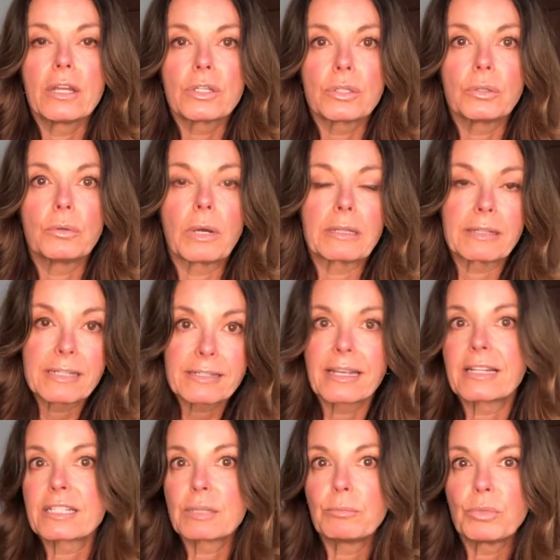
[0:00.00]
to at least
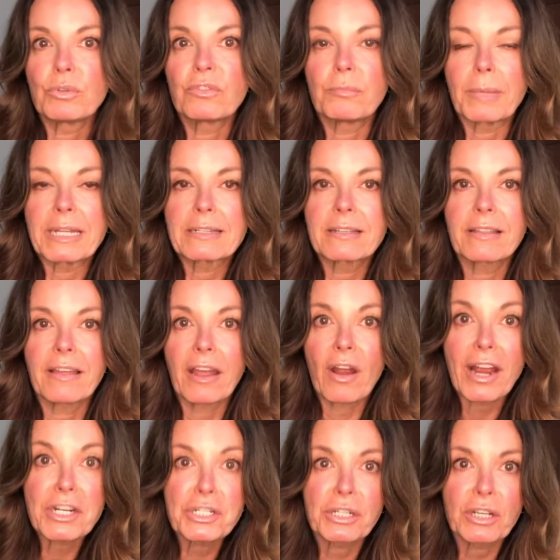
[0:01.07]
get some movement. They're
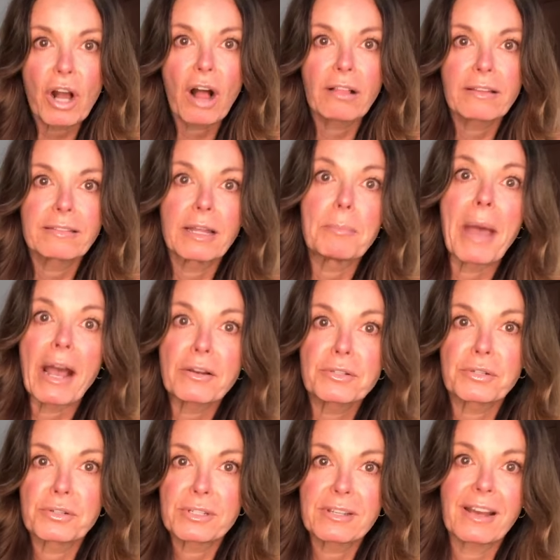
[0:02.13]
actually calling them
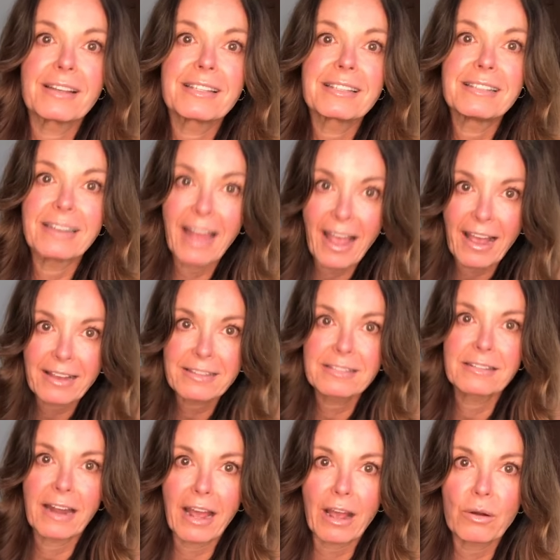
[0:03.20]
exercise snacks
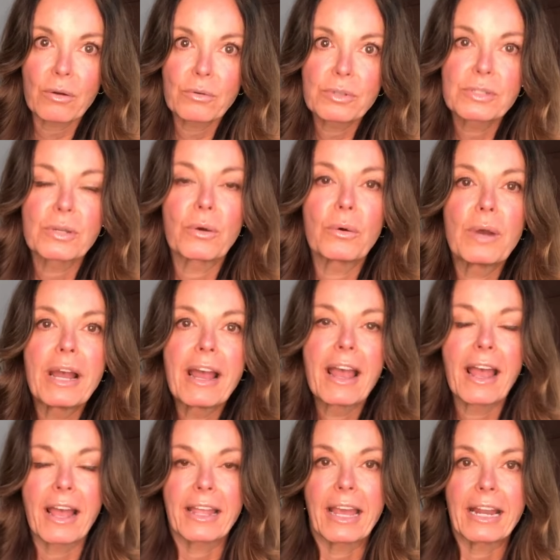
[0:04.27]
now. So
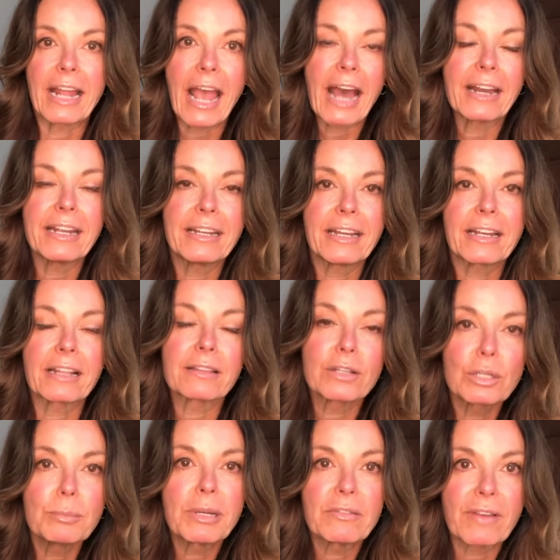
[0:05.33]
again, adding in a
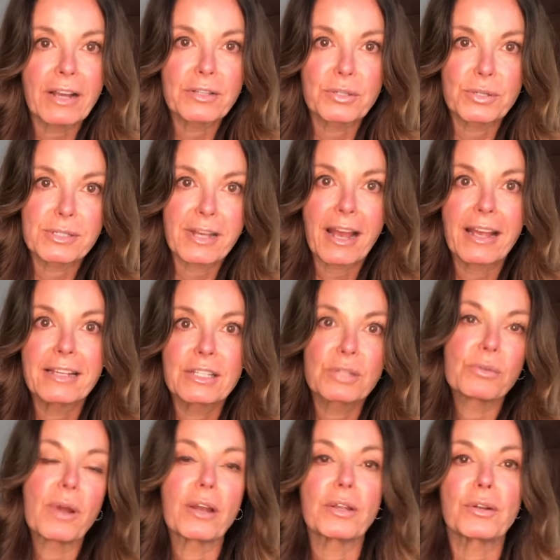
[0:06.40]
little bit of exercise
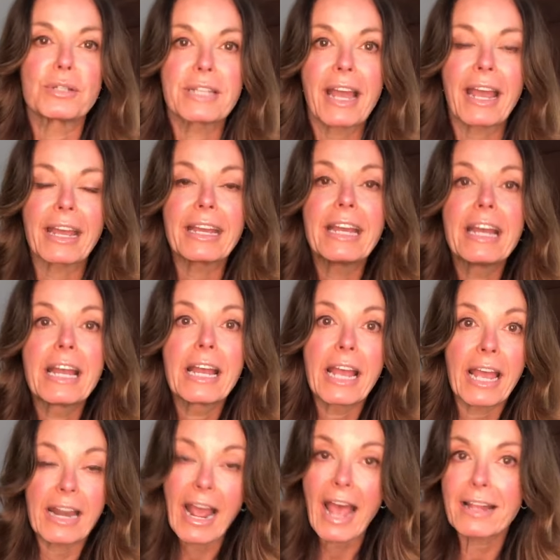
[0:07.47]
throughout your day,
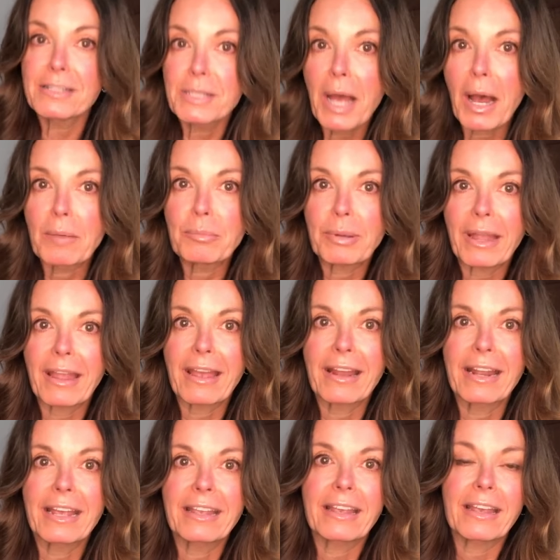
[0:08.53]
it adds up and
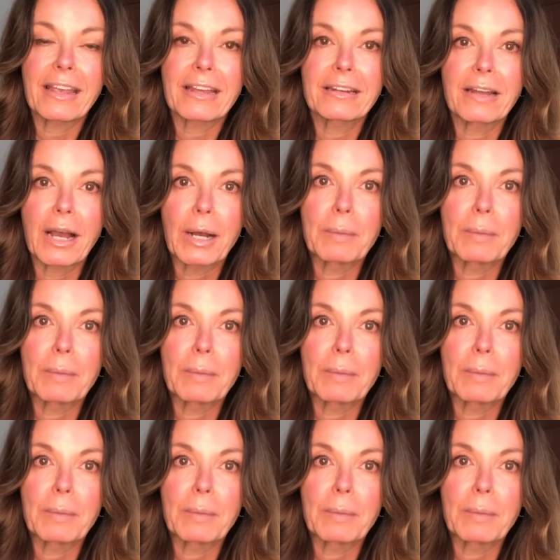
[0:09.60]
it can,